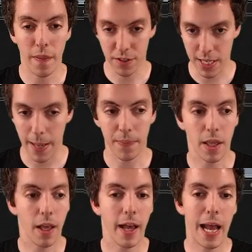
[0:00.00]
this game.
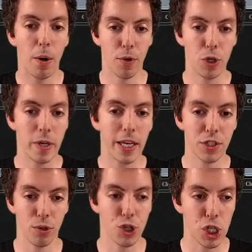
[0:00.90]
And what they're doing is
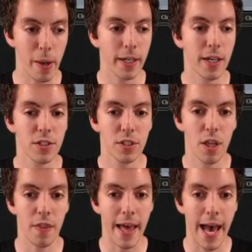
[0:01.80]
they're showing us
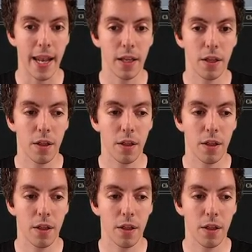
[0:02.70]
that